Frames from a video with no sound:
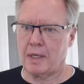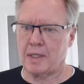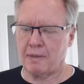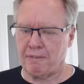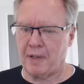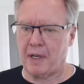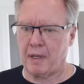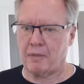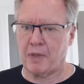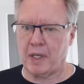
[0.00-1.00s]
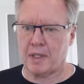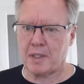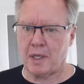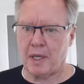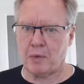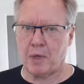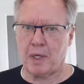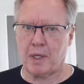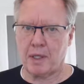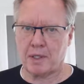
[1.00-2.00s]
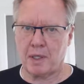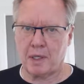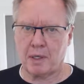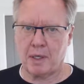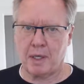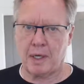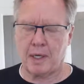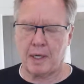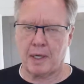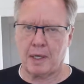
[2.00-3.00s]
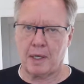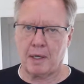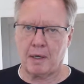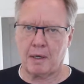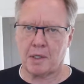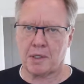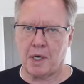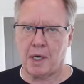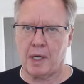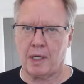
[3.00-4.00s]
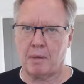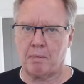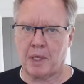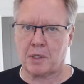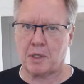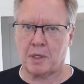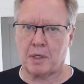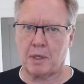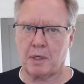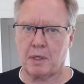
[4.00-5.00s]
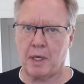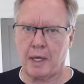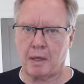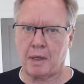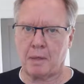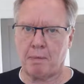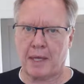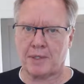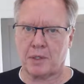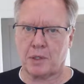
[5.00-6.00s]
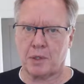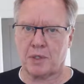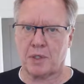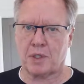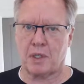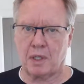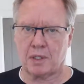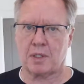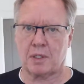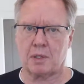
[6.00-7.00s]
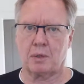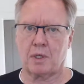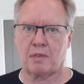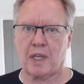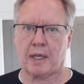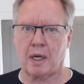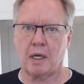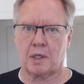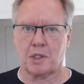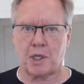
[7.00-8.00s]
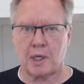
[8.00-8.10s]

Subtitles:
definitively until Adrian and Sean mentioned the Massachusetts Institute of Technology,